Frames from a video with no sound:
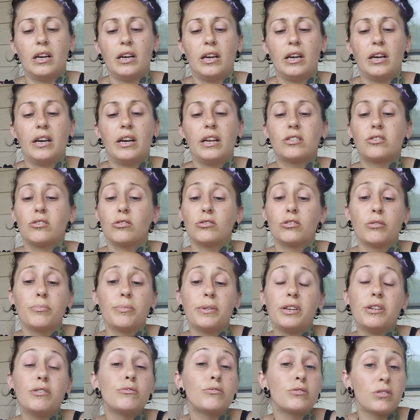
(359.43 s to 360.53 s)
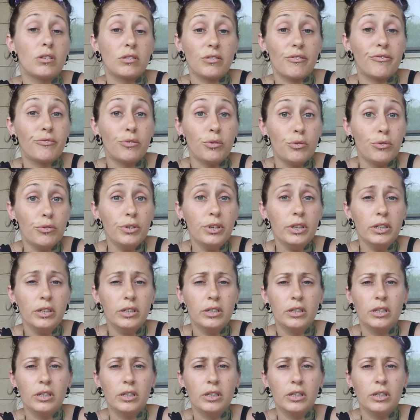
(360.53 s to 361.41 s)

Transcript: And it's also been used as a food,